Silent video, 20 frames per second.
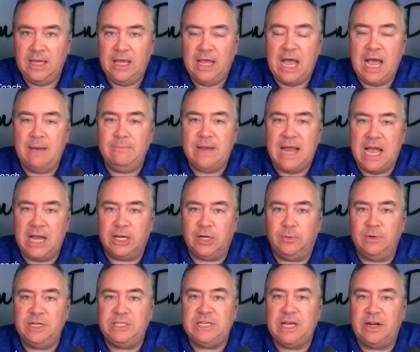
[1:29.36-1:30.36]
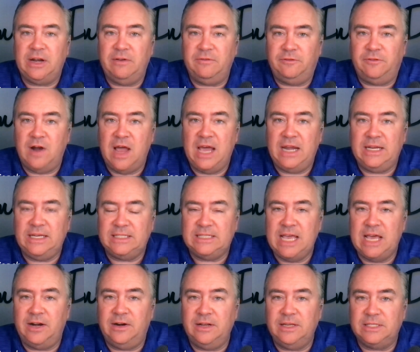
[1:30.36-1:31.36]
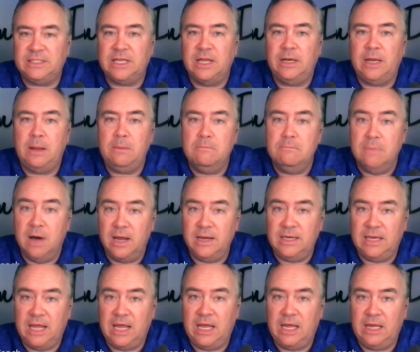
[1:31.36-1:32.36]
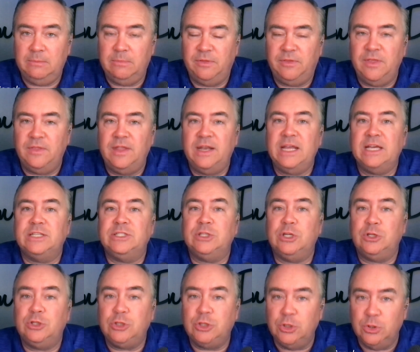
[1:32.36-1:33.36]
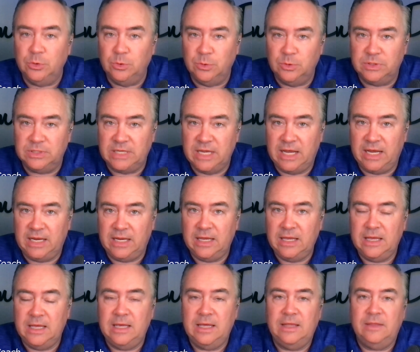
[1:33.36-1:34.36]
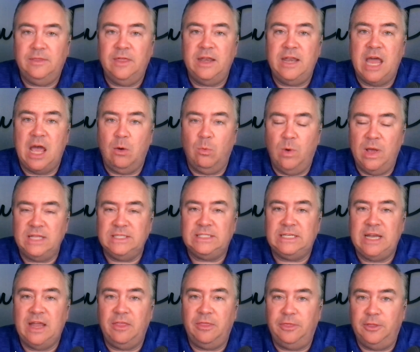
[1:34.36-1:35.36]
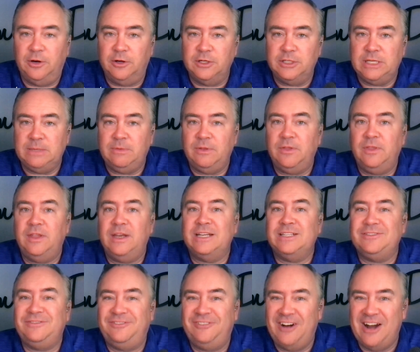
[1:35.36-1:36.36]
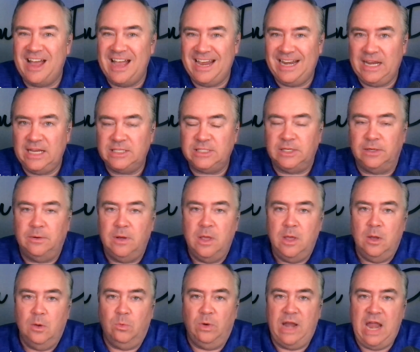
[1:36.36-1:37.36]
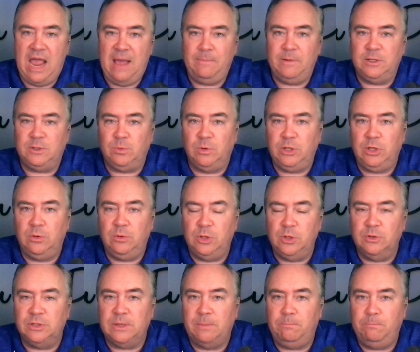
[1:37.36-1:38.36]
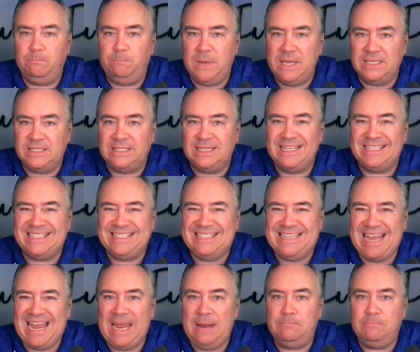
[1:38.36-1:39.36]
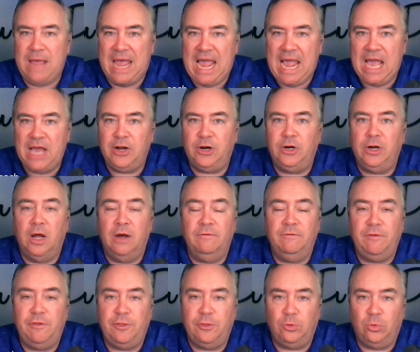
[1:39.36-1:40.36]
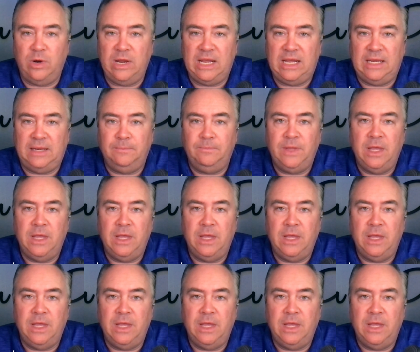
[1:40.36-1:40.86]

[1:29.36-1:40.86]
I'm not going to reach out on Friday, Saturday, Sunday, Monday, but then the next Tuesday. Then not Wednesday, not Thursday, but then the next Friday. So what happens when you use a business day pattern of 3,